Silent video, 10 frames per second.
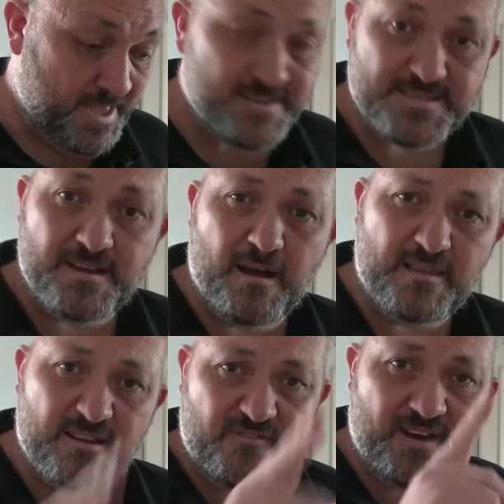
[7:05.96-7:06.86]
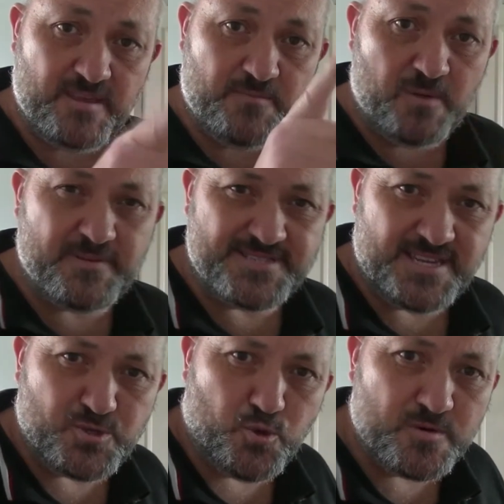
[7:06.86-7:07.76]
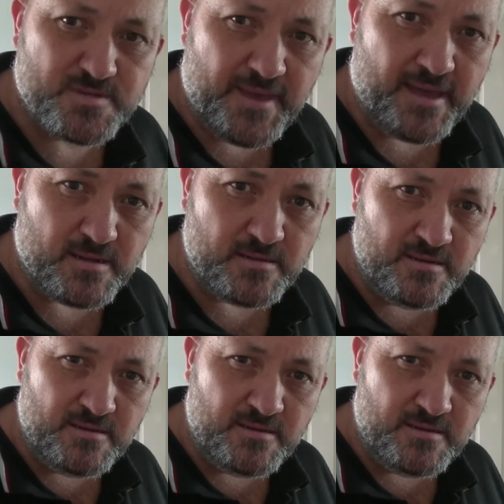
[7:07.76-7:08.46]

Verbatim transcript: see, I like Father Bob because he talks about it.